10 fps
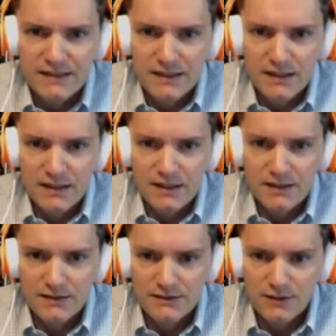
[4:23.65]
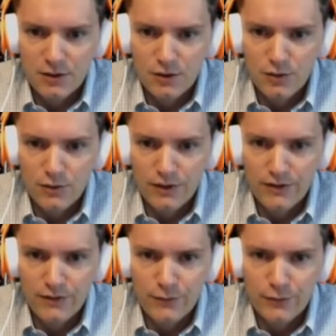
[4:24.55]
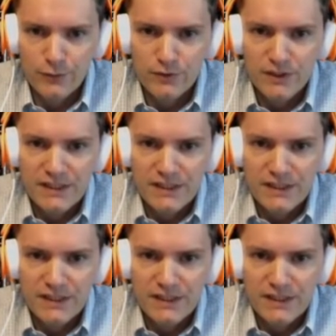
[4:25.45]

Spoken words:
got all the way through.